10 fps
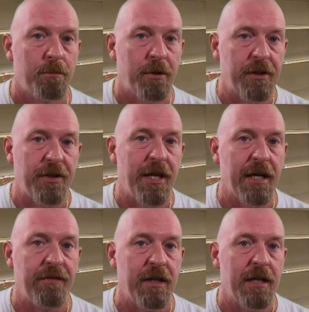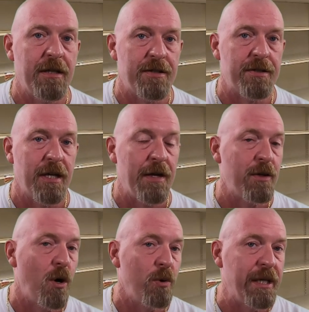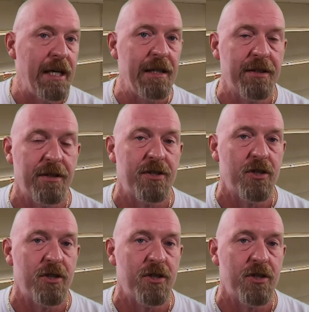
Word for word: But the thing of it is, and the whole key to the